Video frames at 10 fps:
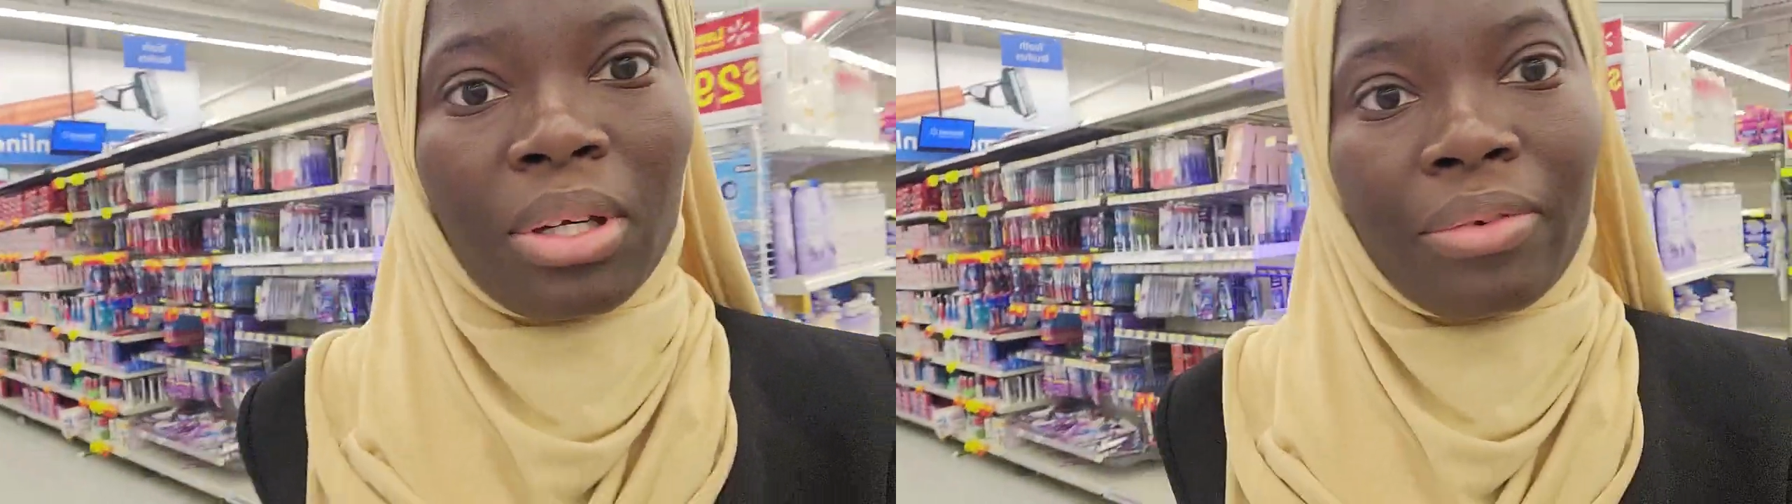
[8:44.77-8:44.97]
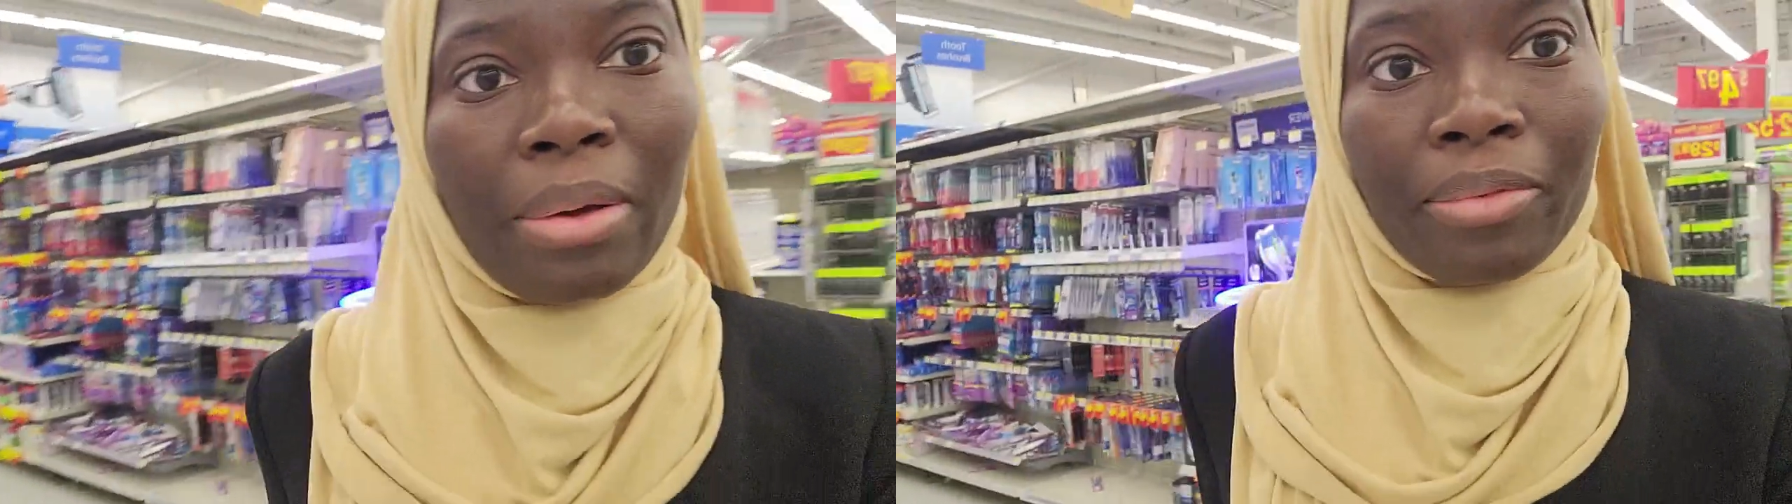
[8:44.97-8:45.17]

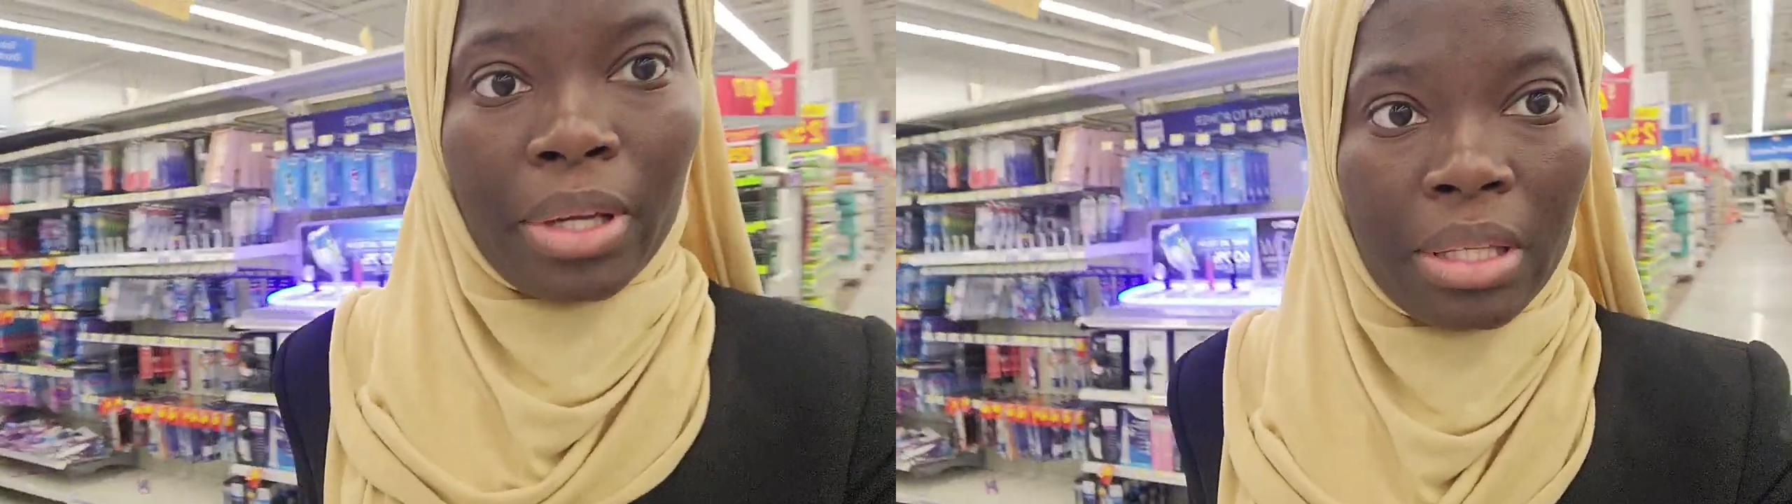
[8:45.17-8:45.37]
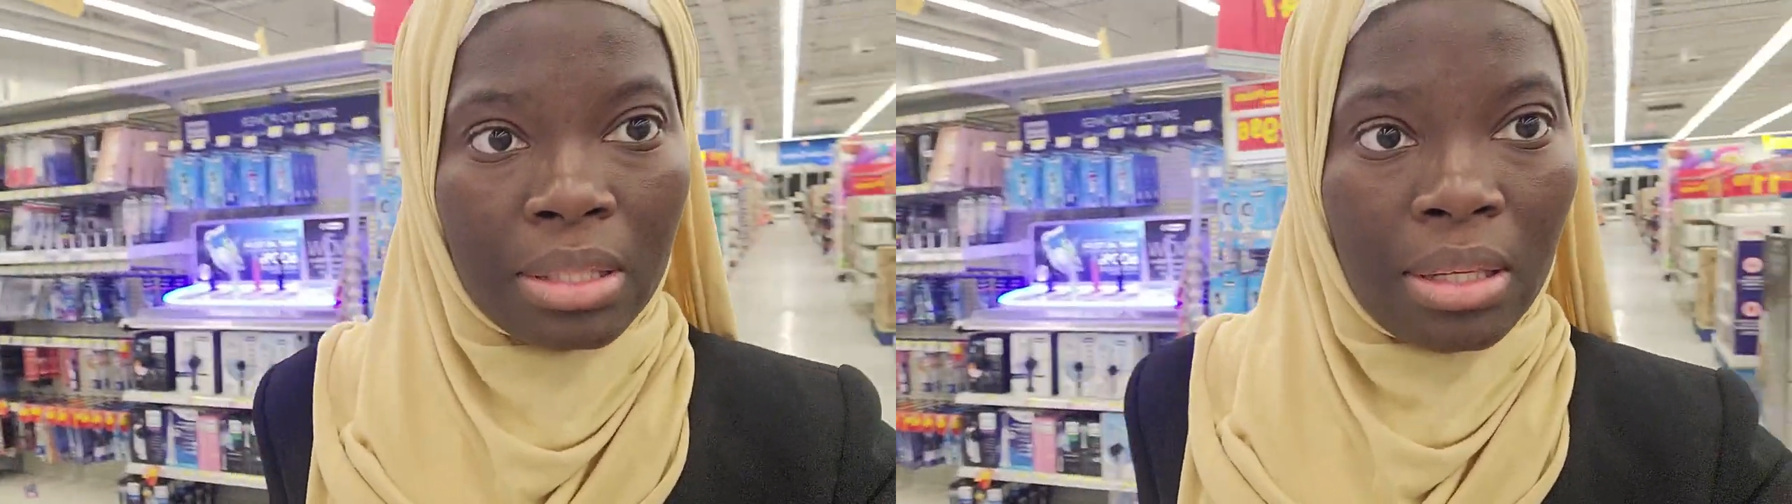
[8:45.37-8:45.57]
But if I'm
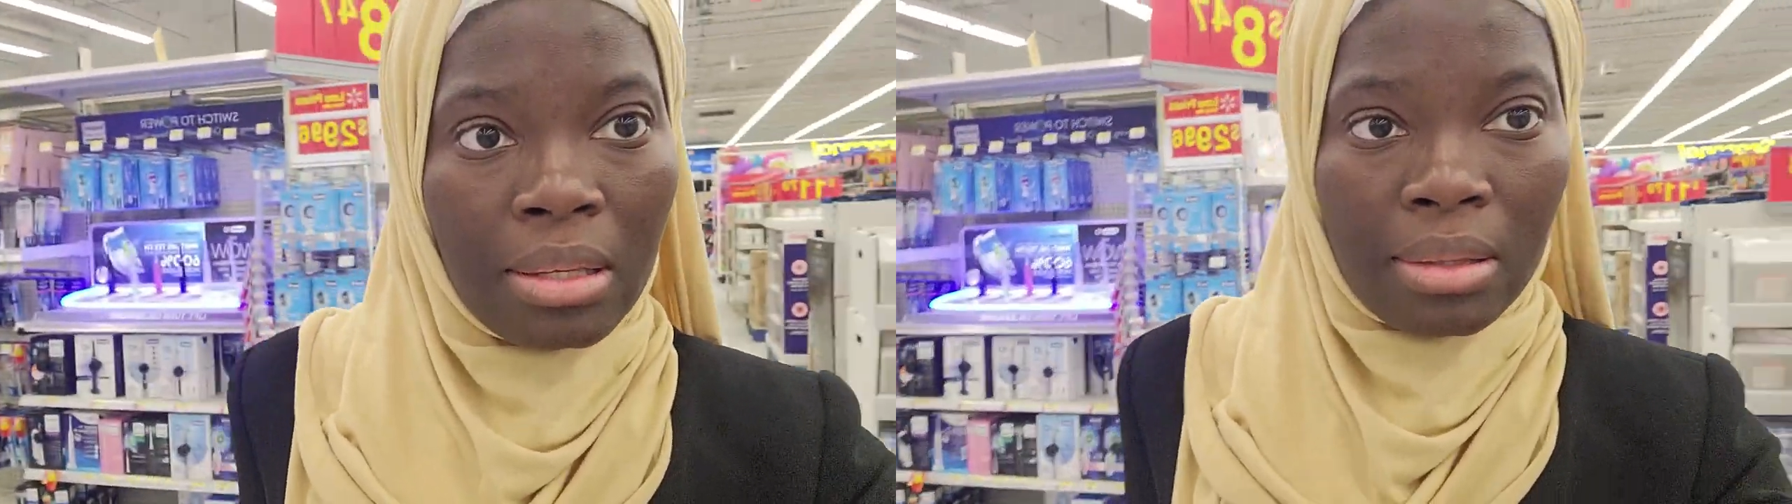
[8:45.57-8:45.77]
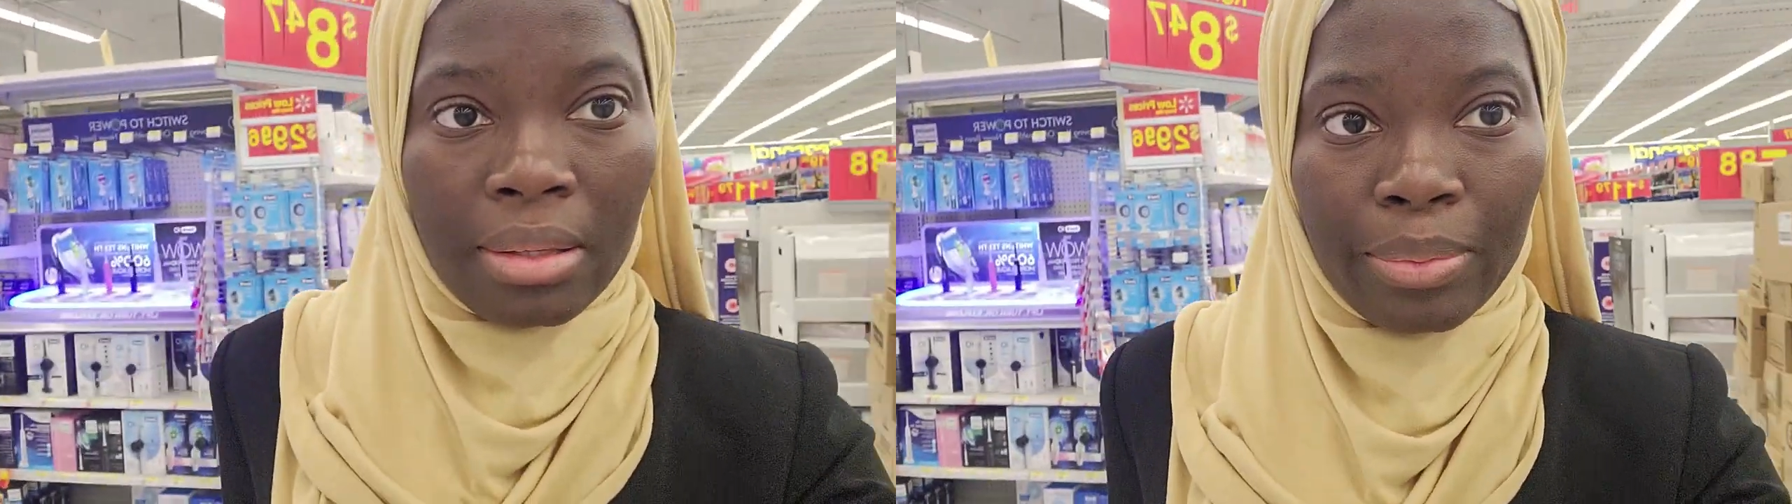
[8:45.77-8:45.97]
forgetting
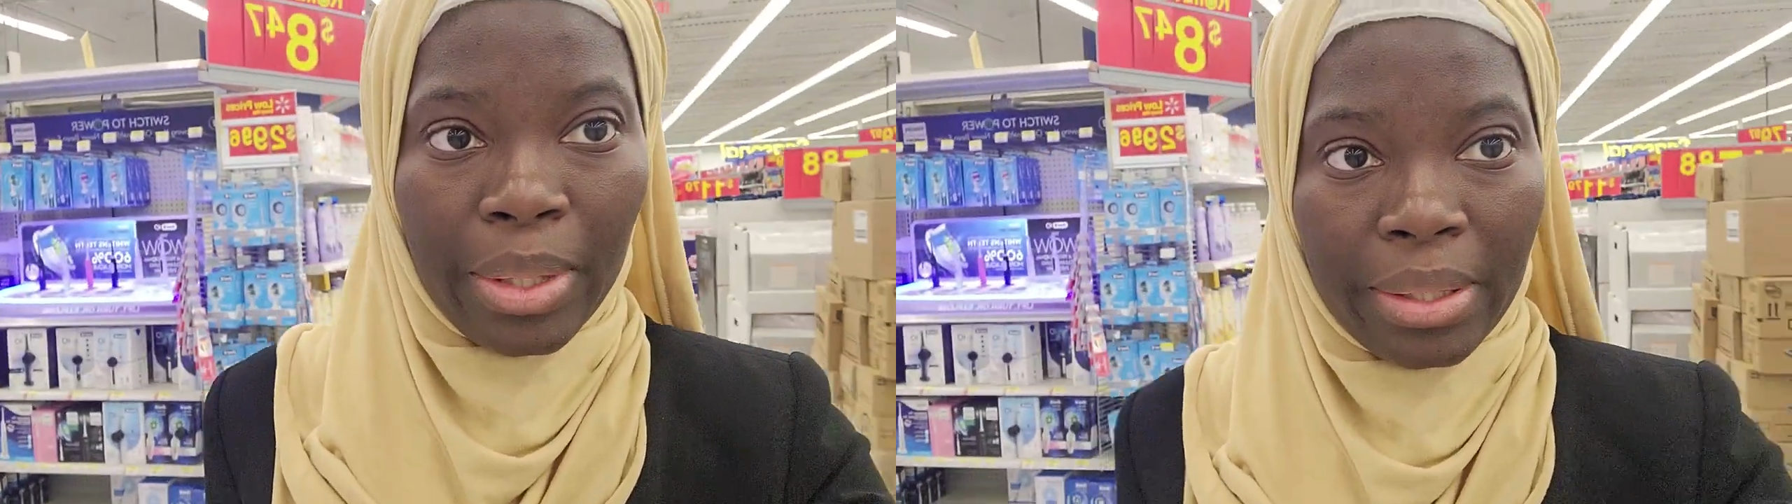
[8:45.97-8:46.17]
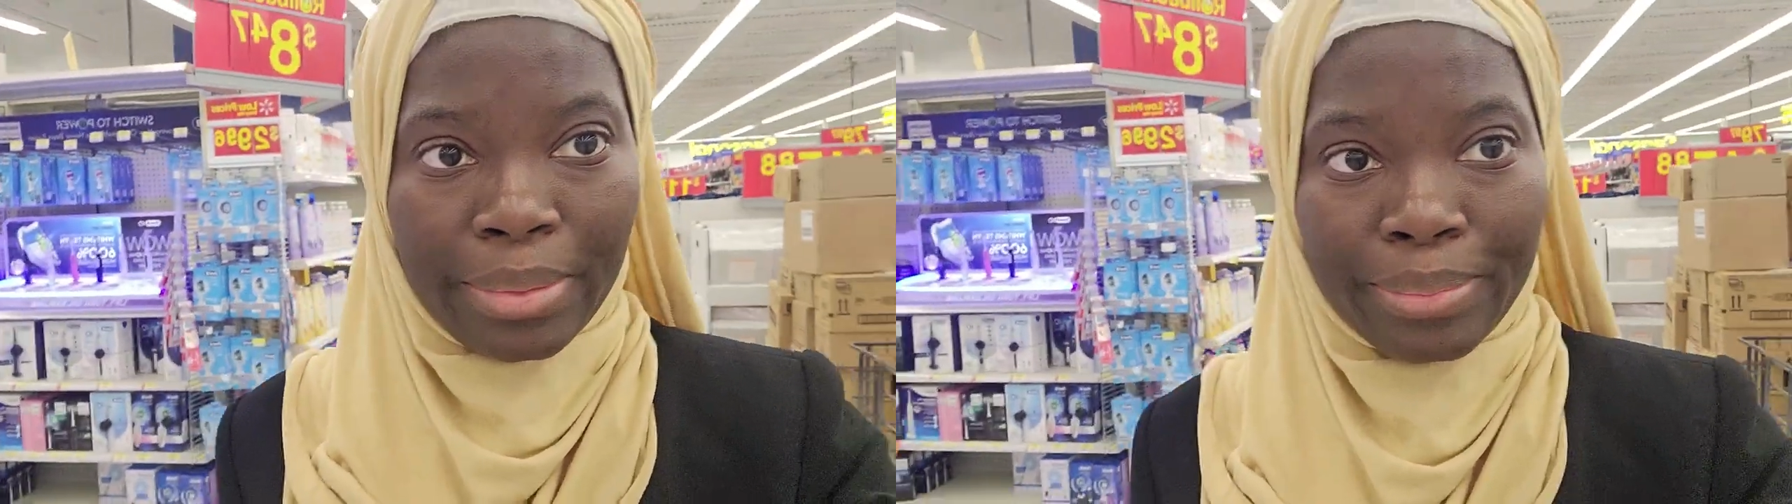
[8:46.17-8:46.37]
anything,
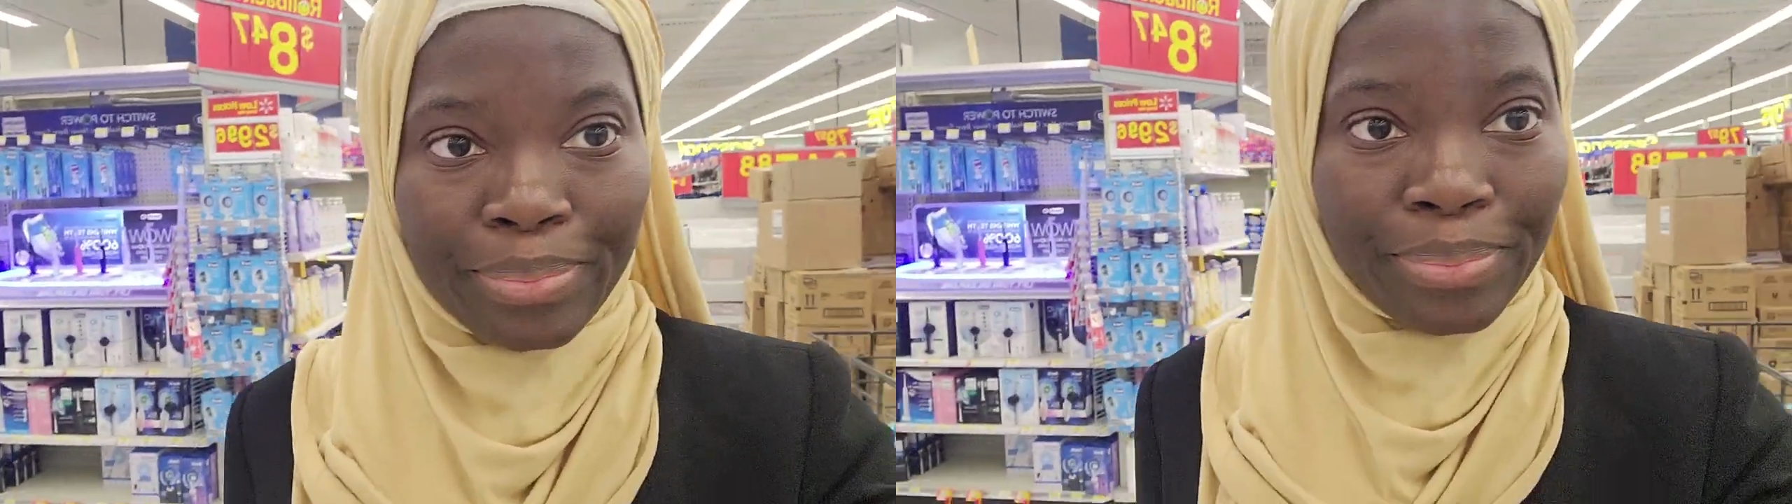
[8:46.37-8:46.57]
well,